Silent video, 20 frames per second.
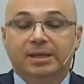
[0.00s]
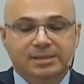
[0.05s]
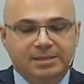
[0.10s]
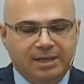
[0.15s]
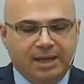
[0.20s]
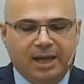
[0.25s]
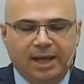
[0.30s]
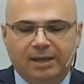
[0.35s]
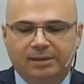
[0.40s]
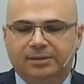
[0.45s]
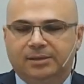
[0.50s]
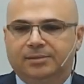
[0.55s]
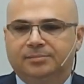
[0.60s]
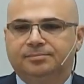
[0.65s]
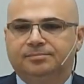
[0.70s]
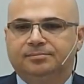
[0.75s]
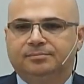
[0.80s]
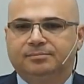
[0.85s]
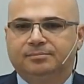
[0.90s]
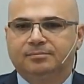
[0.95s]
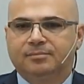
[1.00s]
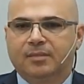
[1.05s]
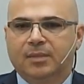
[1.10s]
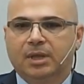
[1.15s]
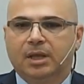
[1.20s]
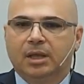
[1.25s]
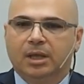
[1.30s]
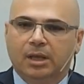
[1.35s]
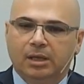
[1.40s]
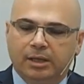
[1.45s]
and also
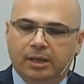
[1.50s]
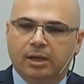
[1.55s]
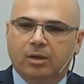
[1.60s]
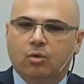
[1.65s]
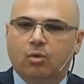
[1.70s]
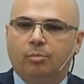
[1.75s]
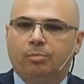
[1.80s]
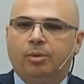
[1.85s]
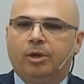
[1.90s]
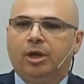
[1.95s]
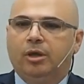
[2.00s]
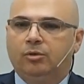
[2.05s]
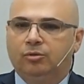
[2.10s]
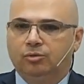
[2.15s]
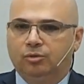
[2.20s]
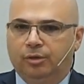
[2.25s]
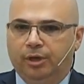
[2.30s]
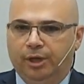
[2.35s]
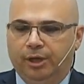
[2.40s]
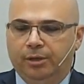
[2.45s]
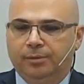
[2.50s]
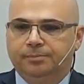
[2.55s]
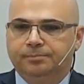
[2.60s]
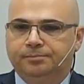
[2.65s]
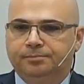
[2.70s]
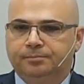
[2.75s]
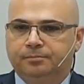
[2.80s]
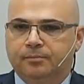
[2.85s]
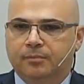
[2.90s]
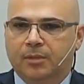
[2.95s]
dangerous, risky. He
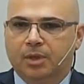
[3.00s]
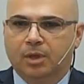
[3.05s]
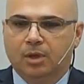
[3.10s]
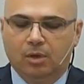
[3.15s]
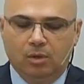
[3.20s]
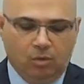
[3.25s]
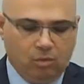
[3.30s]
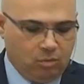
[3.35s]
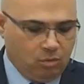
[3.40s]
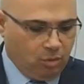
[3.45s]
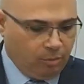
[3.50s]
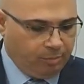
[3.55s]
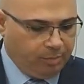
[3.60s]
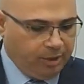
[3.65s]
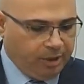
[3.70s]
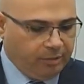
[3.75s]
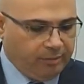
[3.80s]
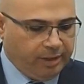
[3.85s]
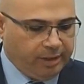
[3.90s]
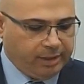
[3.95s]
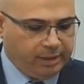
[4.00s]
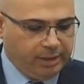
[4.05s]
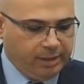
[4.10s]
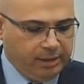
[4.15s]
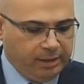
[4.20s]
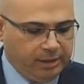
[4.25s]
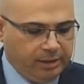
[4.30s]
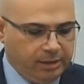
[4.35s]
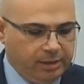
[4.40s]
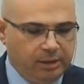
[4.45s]
was a cup holder.